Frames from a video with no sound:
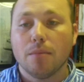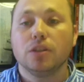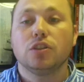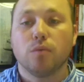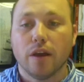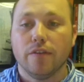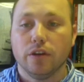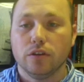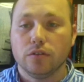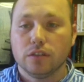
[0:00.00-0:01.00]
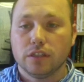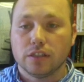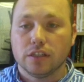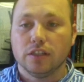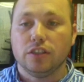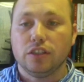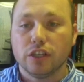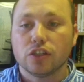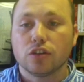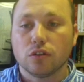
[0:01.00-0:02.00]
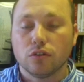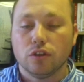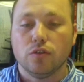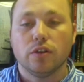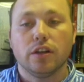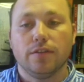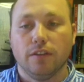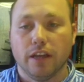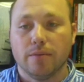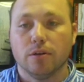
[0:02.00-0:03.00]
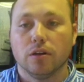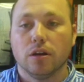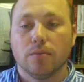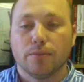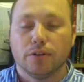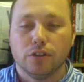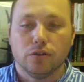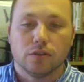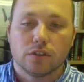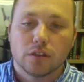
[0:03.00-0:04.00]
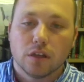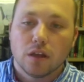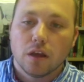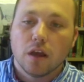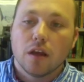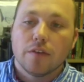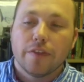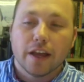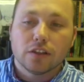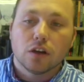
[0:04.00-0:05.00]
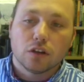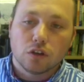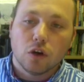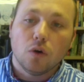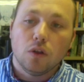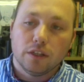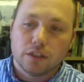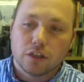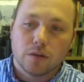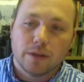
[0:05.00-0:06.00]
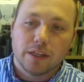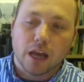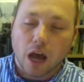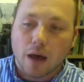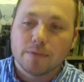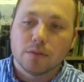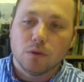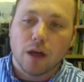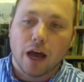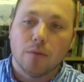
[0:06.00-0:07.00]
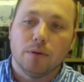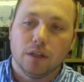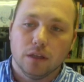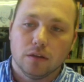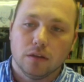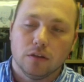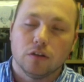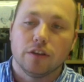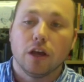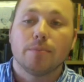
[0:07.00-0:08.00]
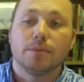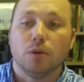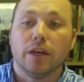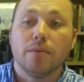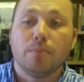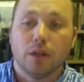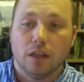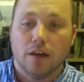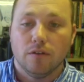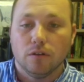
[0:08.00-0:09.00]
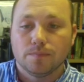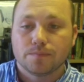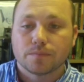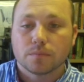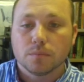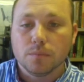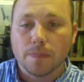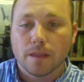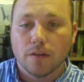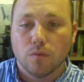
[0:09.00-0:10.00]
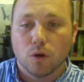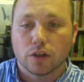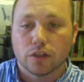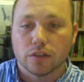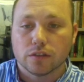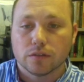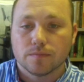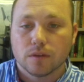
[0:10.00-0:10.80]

much revenue does an additional unit of labor produce? That's our goal in determining the optimal output or the optimal input level of workers.